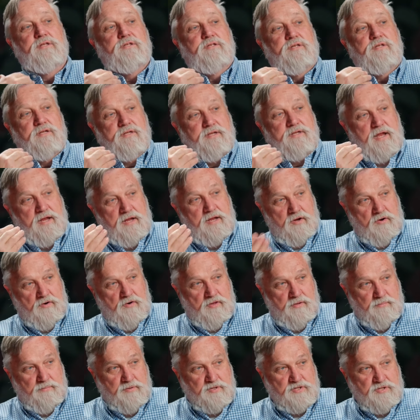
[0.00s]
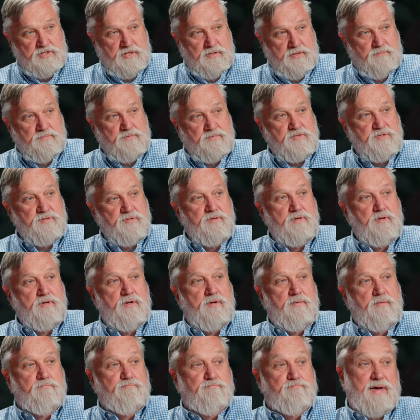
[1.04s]
to take care of the Muslims
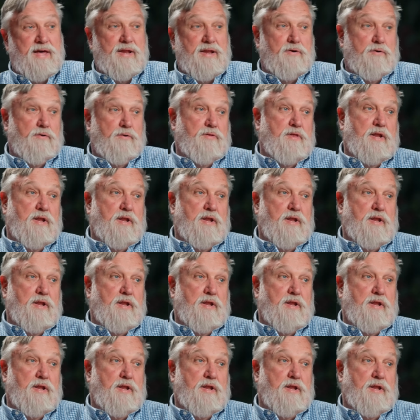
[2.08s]
better